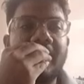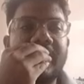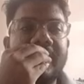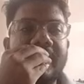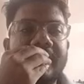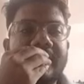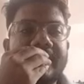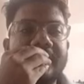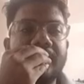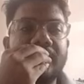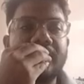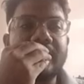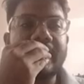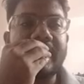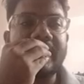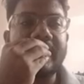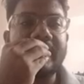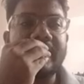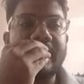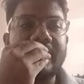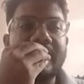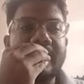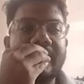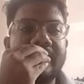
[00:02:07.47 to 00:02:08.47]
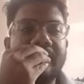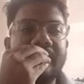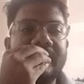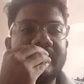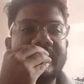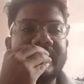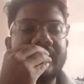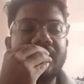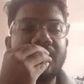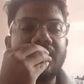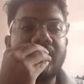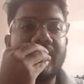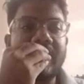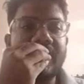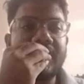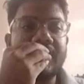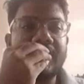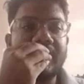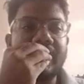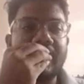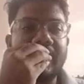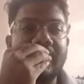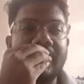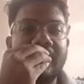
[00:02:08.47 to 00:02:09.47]
in the society, which is
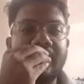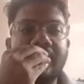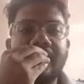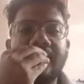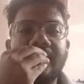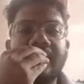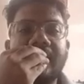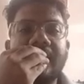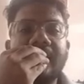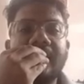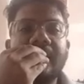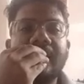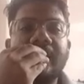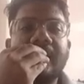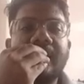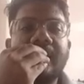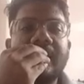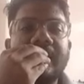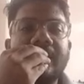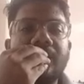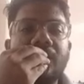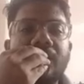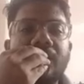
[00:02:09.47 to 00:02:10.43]
traditional. So